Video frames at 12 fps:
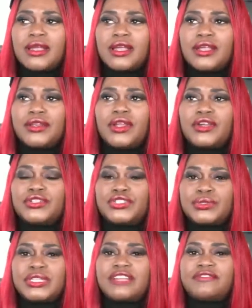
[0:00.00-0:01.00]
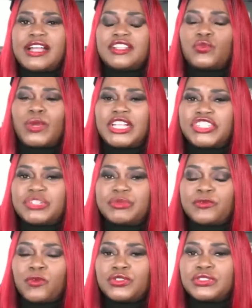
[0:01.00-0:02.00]
No, you do the evaluation
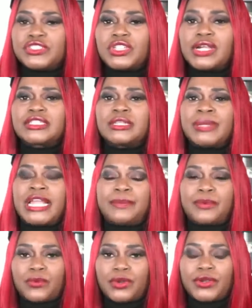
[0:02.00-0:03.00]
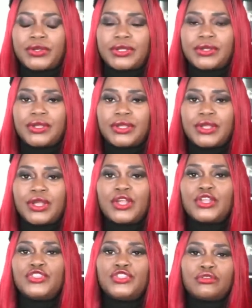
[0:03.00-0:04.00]
before you start the paperwork.
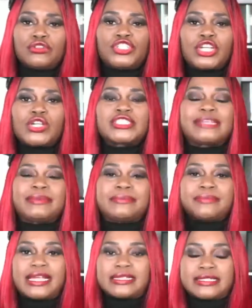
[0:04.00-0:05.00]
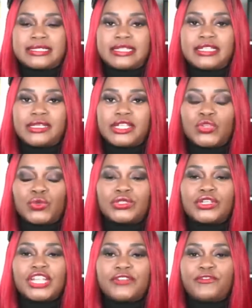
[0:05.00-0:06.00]
You chose to be messy. You were
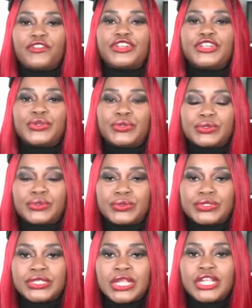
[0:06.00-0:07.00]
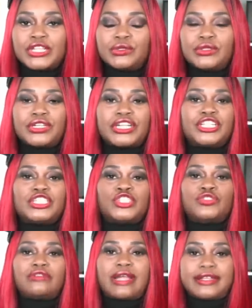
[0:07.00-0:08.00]
looking for news. You were looking to
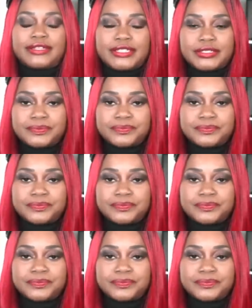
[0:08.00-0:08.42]
trend.